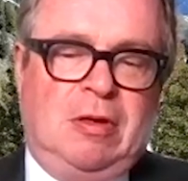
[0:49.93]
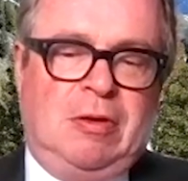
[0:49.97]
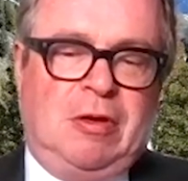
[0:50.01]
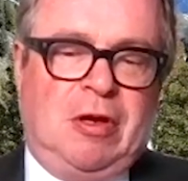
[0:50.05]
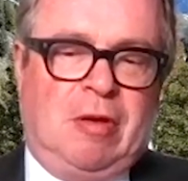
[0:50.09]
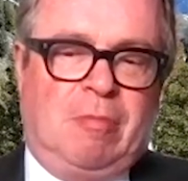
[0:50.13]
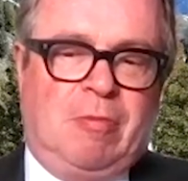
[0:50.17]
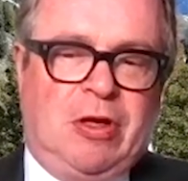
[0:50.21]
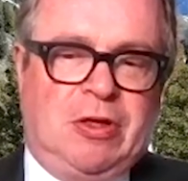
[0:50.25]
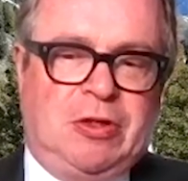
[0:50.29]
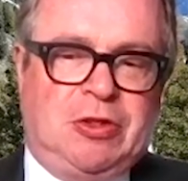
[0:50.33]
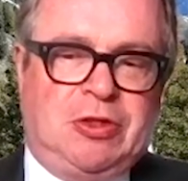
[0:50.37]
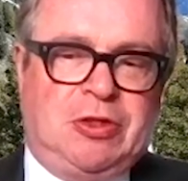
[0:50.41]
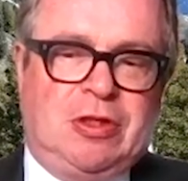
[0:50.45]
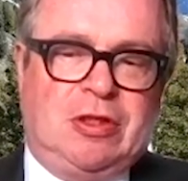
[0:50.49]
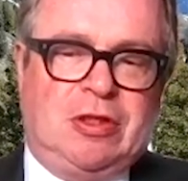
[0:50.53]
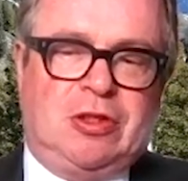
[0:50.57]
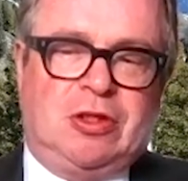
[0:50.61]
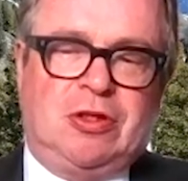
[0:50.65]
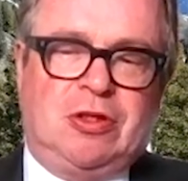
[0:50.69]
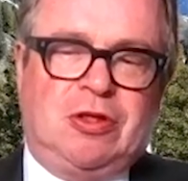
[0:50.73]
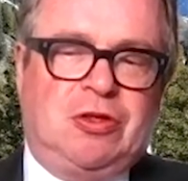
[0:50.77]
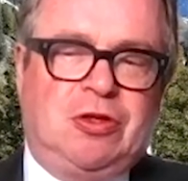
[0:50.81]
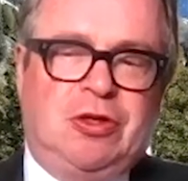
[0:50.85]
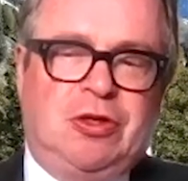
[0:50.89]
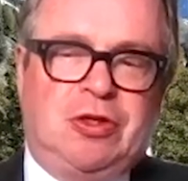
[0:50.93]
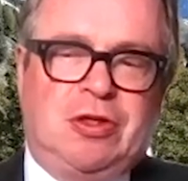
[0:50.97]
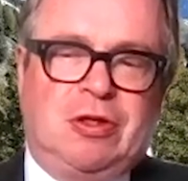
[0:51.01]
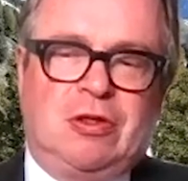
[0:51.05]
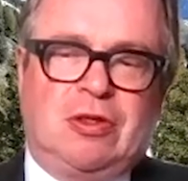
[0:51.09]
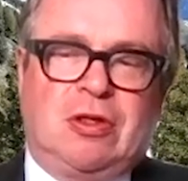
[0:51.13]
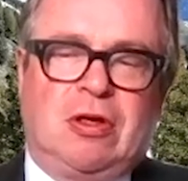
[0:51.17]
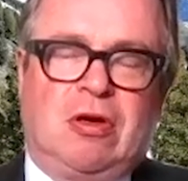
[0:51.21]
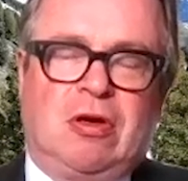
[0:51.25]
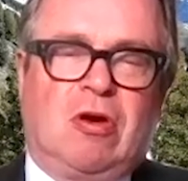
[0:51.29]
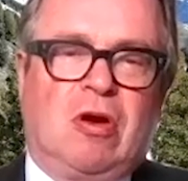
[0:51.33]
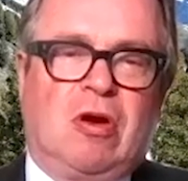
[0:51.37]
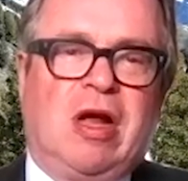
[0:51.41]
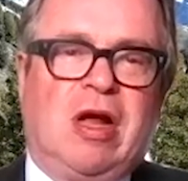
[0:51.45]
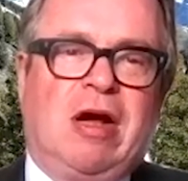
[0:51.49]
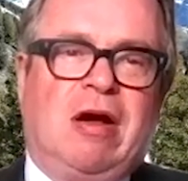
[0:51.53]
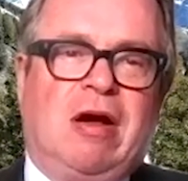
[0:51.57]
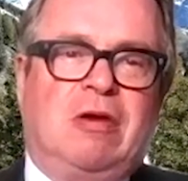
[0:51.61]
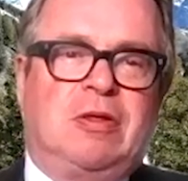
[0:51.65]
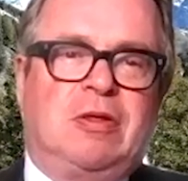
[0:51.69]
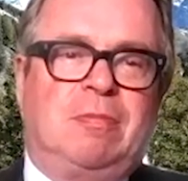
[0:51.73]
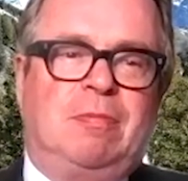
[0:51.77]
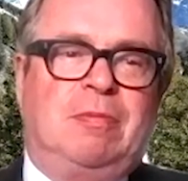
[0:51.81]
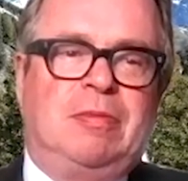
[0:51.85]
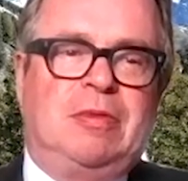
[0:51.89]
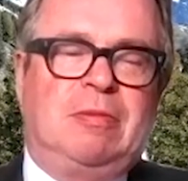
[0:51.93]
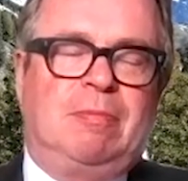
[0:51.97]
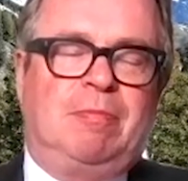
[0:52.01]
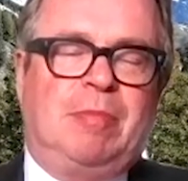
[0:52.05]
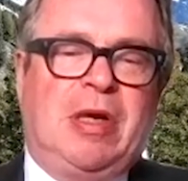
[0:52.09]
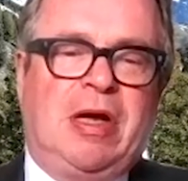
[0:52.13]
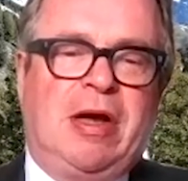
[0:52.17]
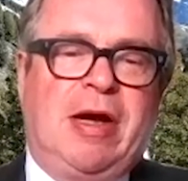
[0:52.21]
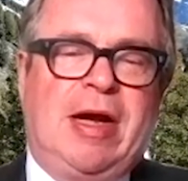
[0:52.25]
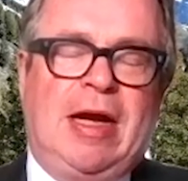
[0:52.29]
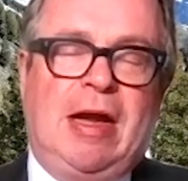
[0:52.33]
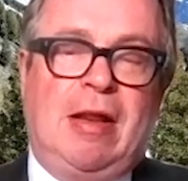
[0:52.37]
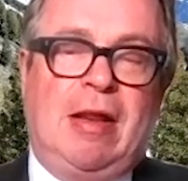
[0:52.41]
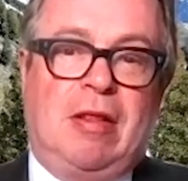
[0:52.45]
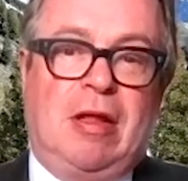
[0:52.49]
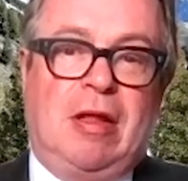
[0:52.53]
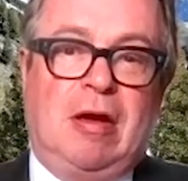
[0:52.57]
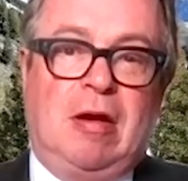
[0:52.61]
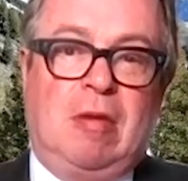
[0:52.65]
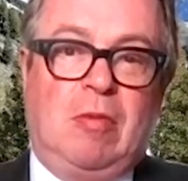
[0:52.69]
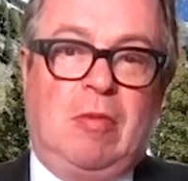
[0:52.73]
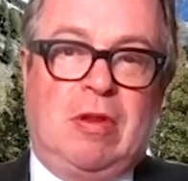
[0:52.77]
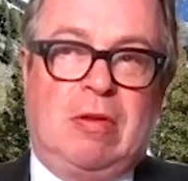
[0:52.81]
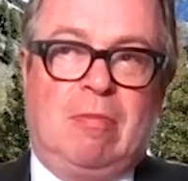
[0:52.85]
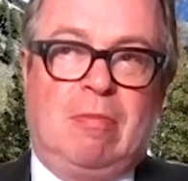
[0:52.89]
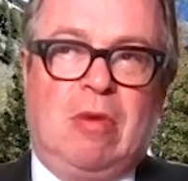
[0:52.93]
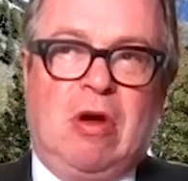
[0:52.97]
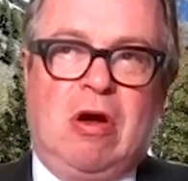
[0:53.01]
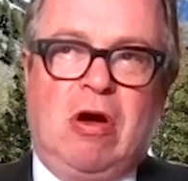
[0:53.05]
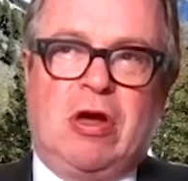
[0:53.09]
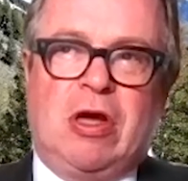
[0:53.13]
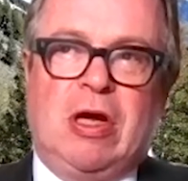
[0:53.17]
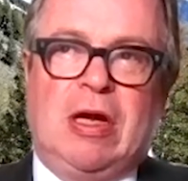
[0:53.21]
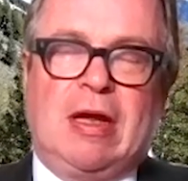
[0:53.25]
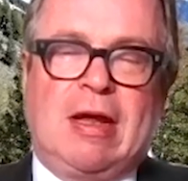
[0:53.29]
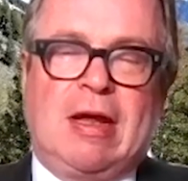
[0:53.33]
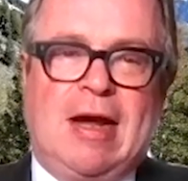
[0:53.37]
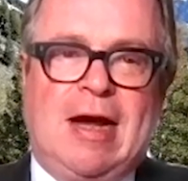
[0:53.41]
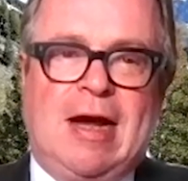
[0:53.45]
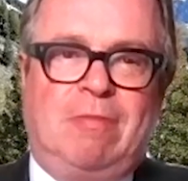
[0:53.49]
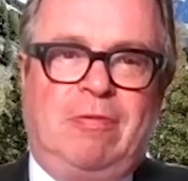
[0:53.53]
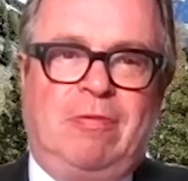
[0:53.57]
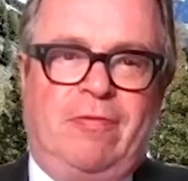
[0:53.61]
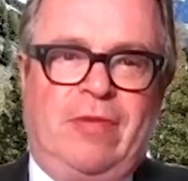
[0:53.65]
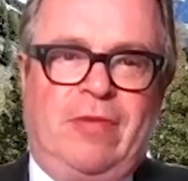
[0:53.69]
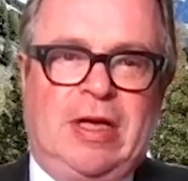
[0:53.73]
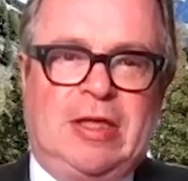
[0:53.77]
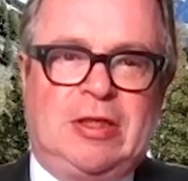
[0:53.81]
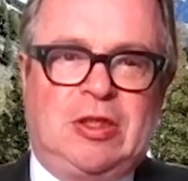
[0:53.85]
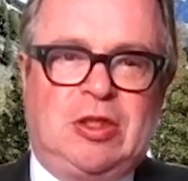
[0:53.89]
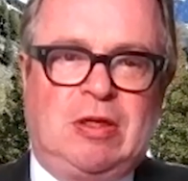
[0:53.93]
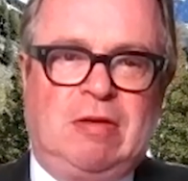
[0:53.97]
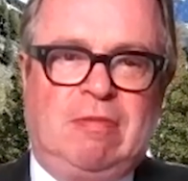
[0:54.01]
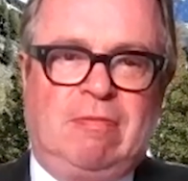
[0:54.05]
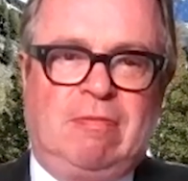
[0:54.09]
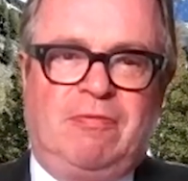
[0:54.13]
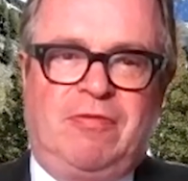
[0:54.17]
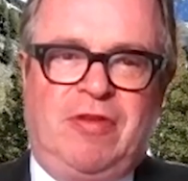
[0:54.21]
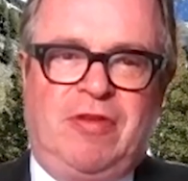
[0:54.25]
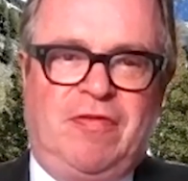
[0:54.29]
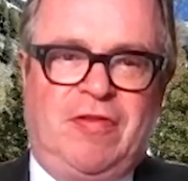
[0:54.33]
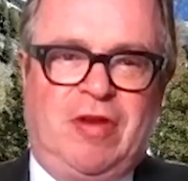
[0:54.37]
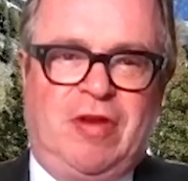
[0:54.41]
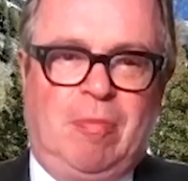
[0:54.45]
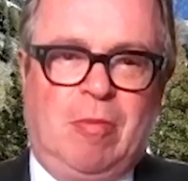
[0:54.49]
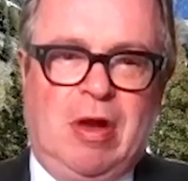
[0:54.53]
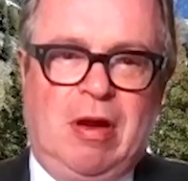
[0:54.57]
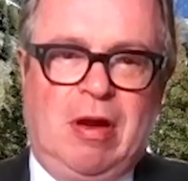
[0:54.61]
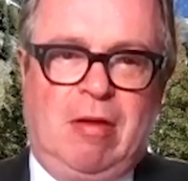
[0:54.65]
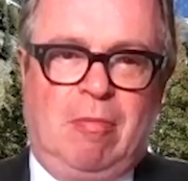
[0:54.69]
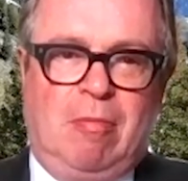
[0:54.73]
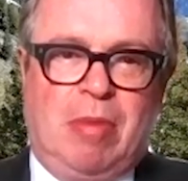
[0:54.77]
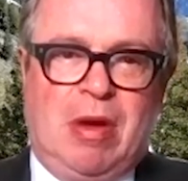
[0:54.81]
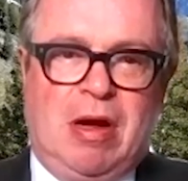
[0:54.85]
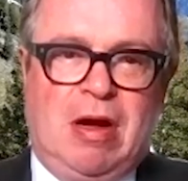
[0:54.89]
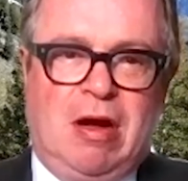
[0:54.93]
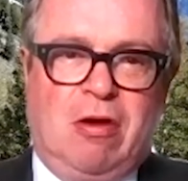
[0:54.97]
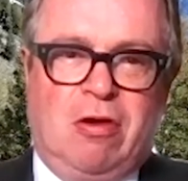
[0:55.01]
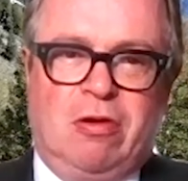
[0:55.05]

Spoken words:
most institutions are not allowed to buy anything with a market cap of less than £50 million,